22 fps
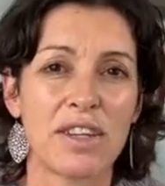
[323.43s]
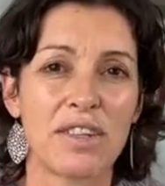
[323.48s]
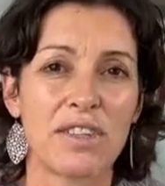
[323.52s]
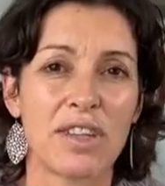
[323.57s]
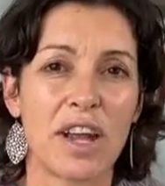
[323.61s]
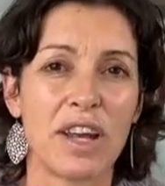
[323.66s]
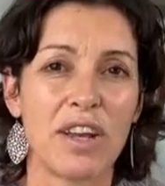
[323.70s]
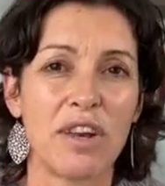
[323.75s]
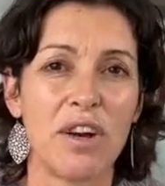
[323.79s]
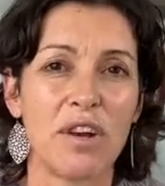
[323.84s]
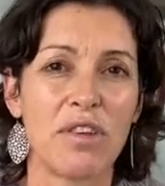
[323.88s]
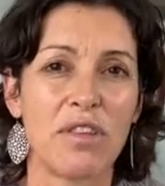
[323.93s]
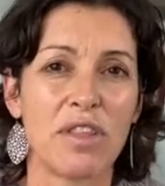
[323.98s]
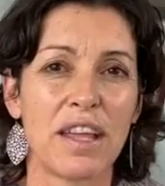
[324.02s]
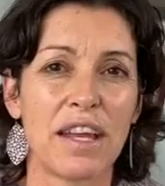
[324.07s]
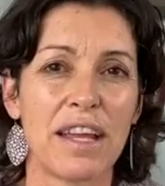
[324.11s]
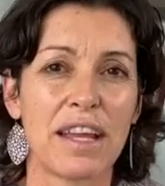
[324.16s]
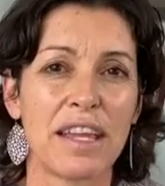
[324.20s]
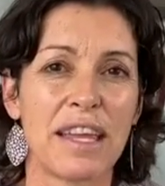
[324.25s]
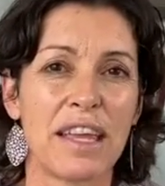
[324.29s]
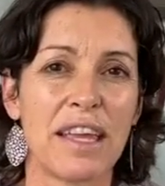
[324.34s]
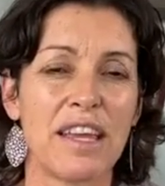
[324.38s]
because I know
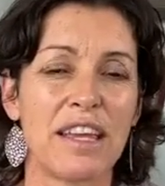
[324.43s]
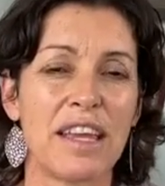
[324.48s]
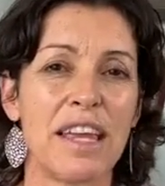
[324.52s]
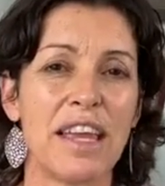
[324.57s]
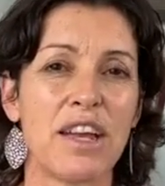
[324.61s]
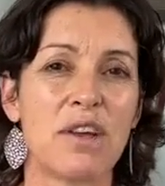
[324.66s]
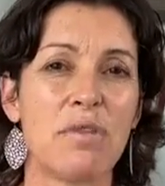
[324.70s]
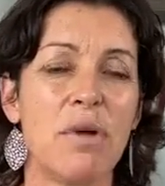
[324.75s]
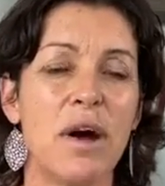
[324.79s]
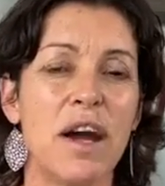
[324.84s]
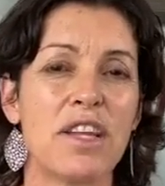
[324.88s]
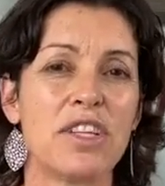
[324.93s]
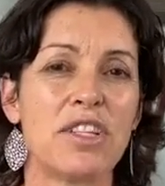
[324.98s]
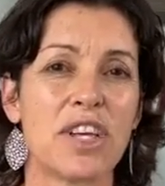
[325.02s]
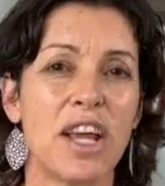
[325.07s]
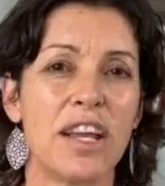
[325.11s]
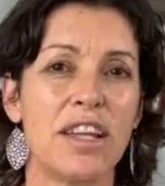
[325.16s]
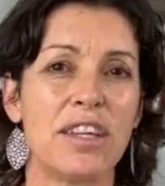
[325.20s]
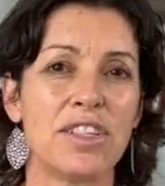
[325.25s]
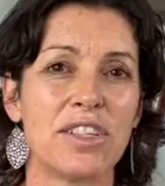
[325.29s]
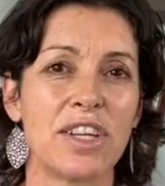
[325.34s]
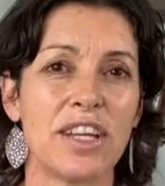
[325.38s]
that it can get quite
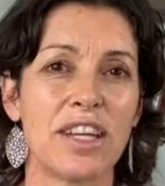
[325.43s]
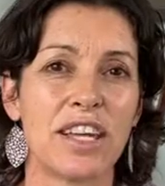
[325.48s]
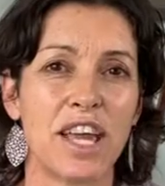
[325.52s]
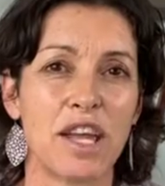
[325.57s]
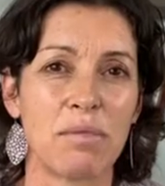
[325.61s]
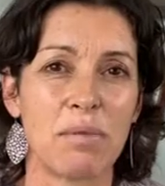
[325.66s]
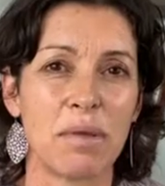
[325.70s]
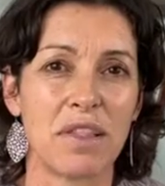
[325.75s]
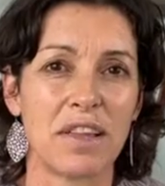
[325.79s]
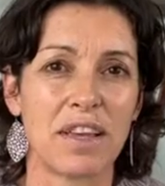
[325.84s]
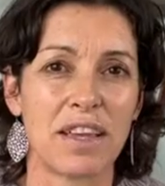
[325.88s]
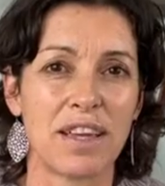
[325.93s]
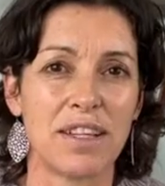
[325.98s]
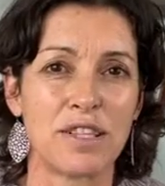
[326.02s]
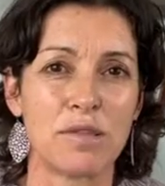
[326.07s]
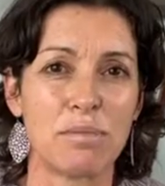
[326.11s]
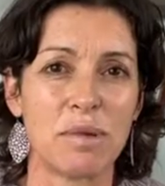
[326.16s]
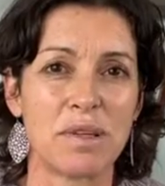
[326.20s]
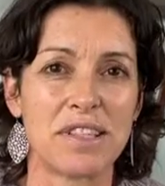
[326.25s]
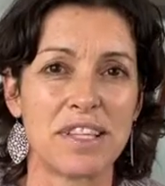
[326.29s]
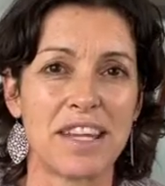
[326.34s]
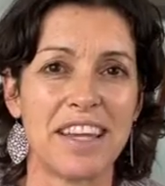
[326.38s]
challenging keeping the
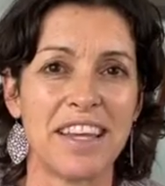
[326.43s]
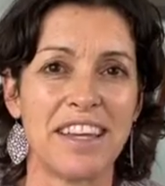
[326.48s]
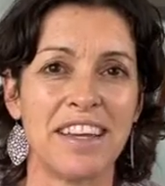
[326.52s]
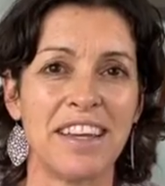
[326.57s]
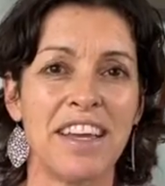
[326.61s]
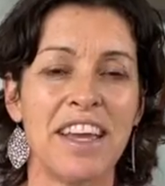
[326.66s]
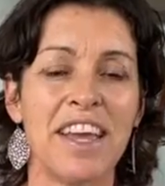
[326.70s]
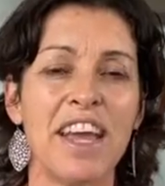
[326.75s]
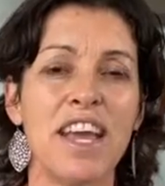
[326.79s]
kids busy.